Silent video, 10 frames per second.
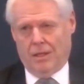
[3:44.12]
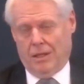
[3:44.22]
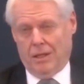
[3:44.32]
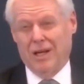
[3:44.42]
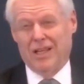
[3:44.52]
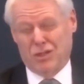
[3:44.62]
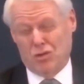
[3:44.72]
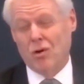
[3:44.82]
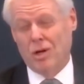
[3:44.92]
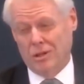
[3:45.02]
a
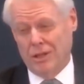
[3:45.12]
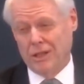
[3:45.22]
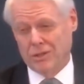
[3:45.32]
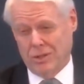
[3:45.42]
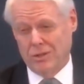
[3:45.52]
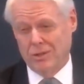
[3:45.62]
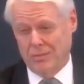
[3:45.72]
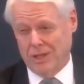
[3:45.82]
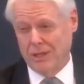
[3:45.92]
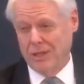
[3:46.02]
strong link to your and
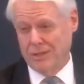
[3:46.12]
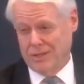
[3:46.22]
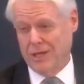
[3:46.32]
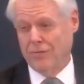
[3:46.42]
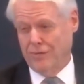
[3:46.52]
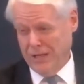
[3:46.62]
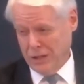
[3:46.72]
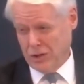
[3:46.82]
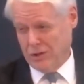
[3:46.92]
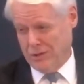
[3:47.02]
my
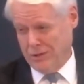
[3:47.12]
salvation